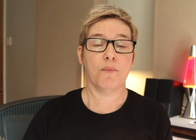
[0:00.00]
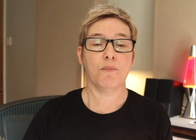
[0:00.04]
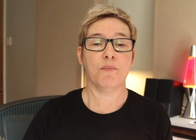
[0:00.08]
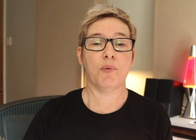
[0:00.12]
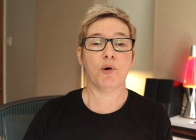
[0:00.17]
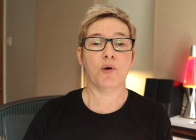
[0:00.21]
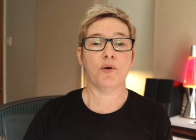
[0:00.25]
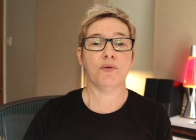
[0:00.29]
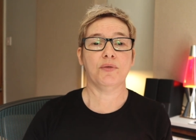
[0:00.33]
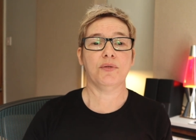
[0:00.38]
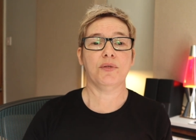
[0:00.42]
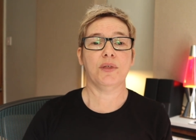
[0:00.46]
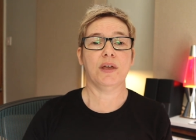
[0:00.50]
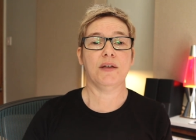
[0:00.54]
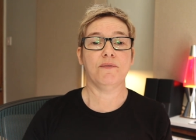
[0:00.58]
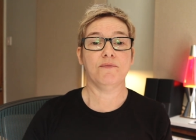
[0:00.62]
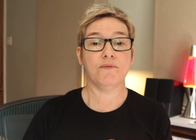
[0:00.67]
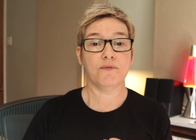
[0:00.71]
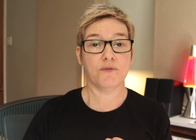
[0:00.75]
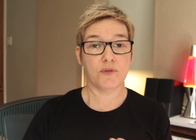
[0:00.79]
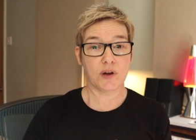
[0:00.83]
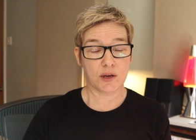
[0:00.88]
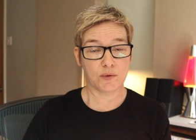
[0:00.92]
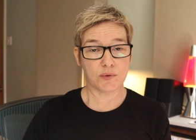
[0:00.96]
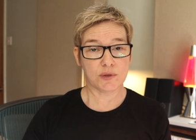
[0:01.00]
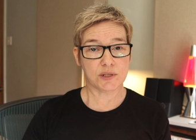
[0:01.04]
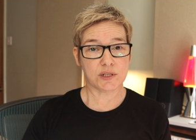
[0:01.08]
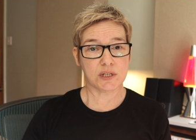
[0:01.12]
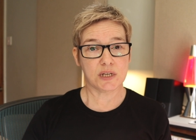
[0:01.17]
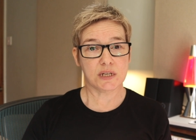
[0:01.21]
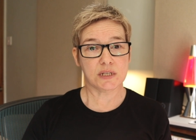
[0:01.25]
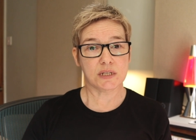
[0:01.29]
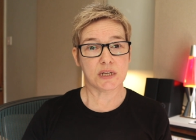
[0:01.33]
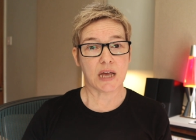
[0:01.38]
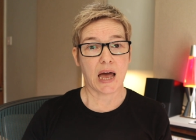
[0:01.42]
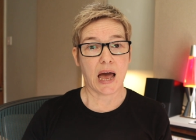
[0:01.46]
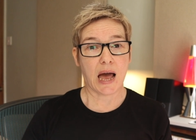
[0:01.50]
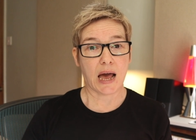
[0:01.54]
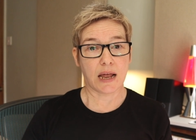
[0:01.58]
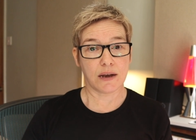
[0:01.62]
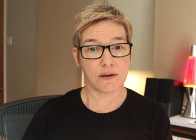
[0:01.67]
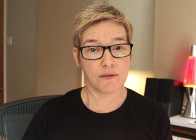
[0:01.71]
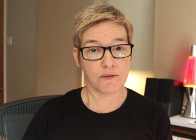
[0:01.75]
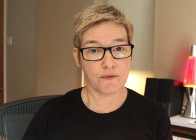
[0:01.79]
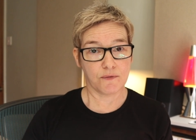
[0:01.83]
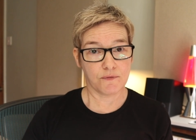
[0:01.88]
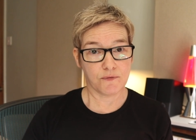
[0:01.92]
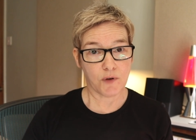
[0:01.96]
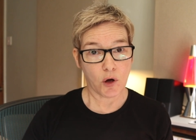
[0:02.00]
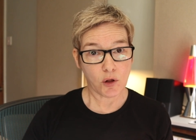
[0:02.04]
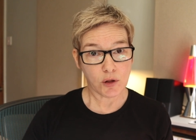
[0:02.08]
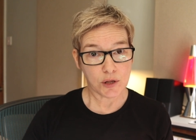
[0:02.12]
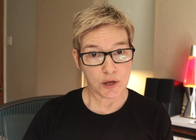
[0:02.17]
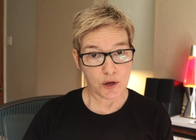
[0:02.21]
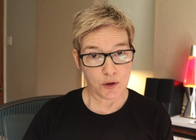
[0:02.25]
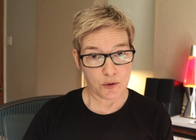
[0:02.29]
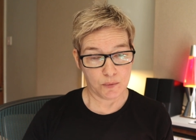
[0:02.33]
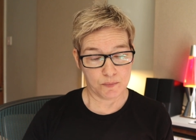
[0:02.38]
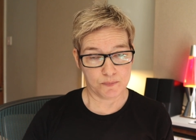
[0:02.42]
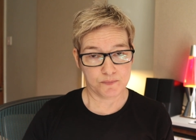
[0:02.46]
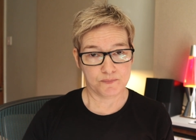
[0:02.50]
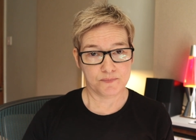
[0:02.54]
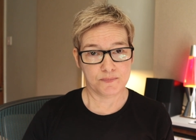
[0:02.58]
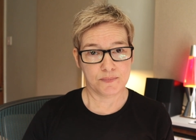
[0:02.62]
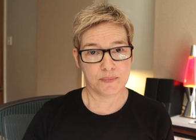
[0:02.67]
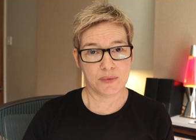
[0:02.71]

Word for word: both in frequencies and volume,